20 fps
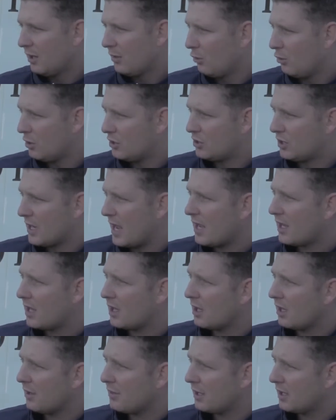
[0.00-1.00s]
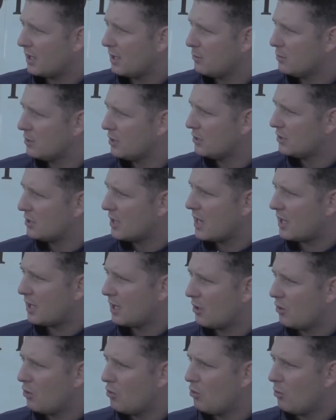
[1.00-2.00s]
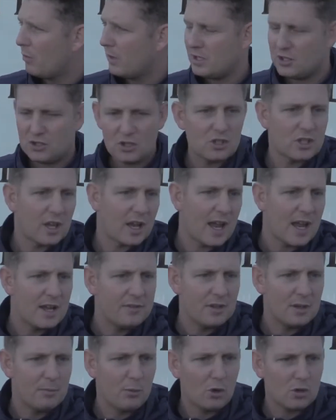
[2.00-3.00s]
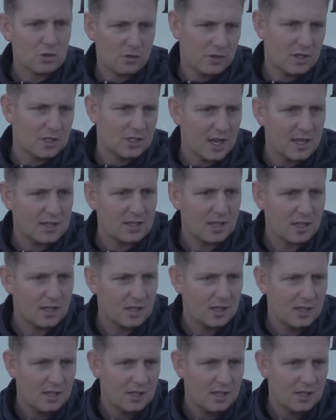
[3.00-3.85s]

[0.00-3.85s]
I think it was his second goal when he's just arrived in the box for his header.